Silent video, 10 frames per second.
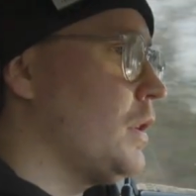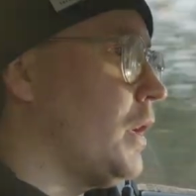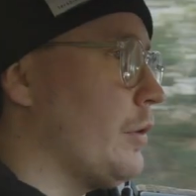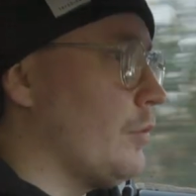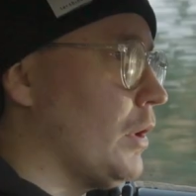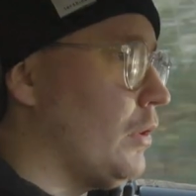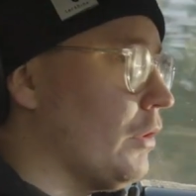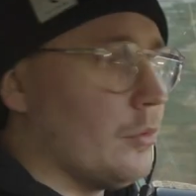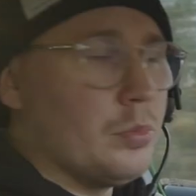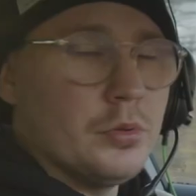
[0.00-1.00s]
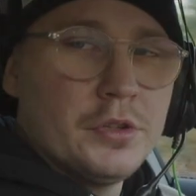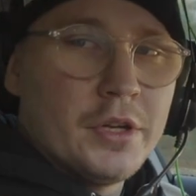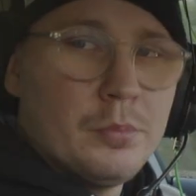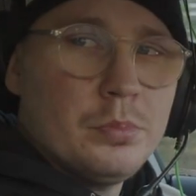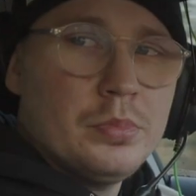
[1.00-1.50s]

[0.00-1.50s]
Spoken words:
I will also put up